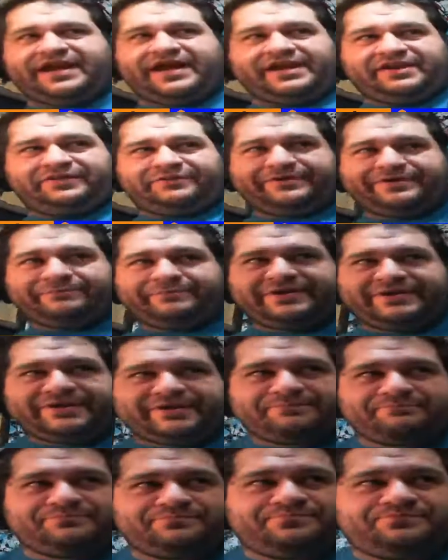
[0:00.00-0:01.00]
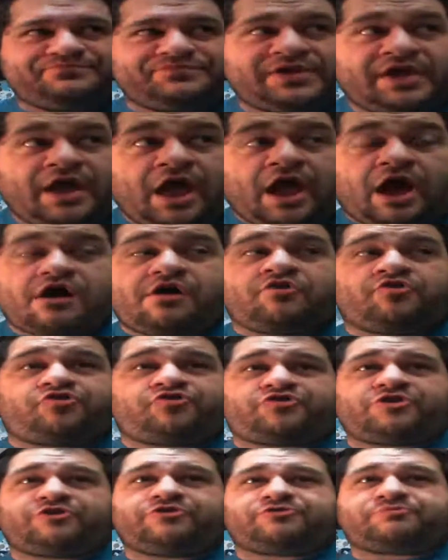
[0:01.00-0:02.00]
did not know me. Oh,
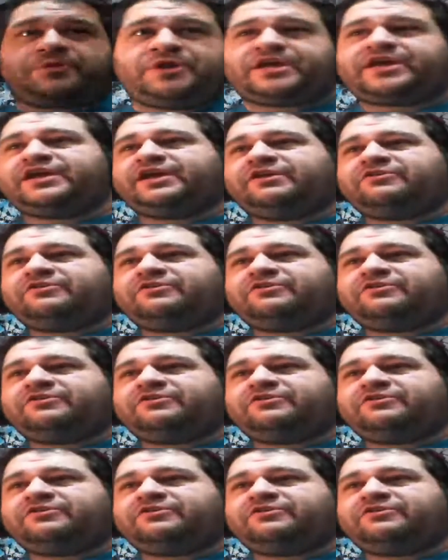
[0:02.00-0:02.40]
so speaking,